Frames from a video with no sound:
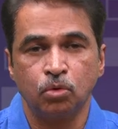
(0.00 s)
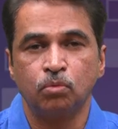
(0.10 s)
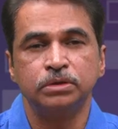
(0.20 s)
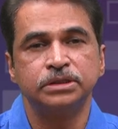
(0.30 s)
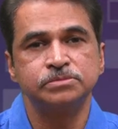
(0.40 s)

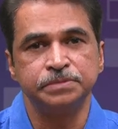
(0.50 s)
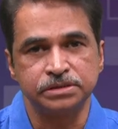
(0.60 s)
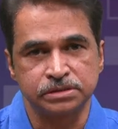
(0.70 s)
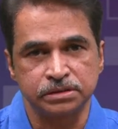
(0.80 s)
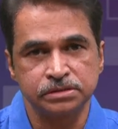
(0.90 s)
What this
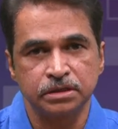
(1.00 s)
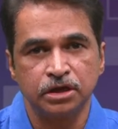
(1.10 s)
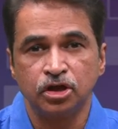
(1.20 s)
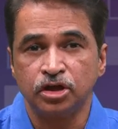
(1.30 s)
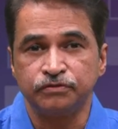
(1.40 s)
means is,
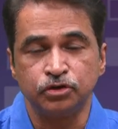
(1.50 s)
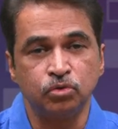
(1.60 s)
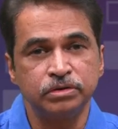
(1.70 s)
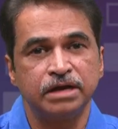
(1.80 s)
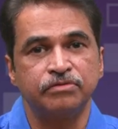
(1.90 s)
if you
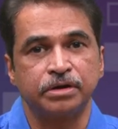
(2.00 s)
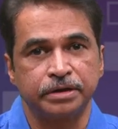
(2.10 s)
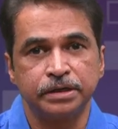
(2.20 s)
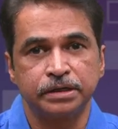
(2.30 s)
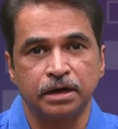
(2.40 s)
don't have a
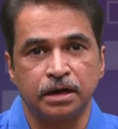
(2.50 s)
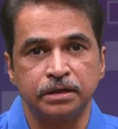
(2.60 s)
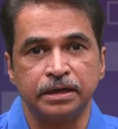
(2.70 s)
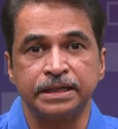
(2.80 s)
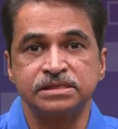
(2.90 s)
credit card
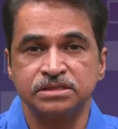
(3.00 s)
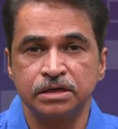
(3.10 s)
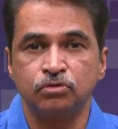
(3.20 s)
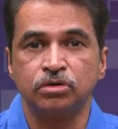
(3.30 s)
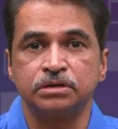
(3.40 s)
and still
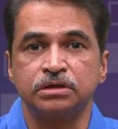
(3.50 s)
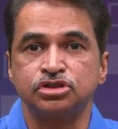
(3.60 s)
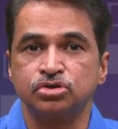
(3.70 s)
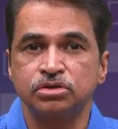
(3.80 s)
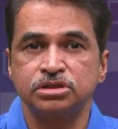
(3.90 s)
want a
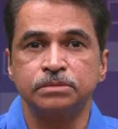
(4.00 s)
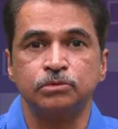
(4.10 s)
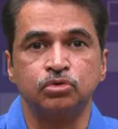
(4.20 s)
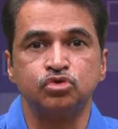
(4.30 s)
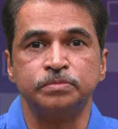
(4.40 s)
short-term
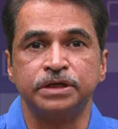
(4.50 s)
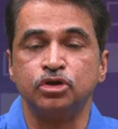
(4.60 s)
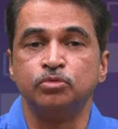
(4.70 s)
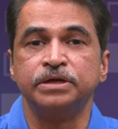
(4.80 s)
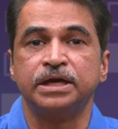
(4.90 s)
loan to make
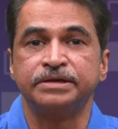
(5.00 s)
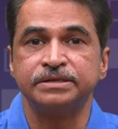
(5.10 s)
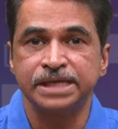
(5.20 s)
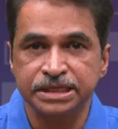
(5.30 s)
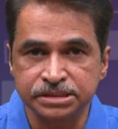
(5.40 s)
UPI
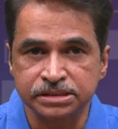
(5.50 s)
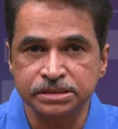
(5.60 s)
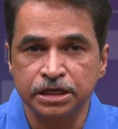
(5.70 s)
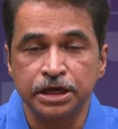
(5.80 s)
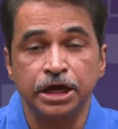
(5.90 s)
transactions,
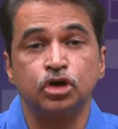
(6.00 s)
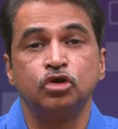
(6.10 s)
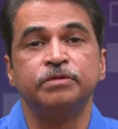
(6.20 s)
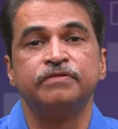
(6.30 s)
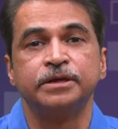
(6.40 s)
it could
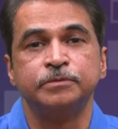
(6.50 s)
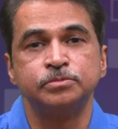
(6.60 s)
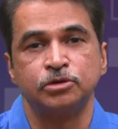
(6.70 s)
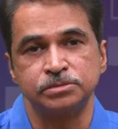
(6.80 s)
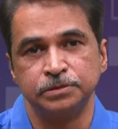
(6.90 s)
be very much
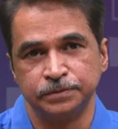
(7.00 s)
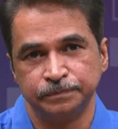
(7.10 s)
possible.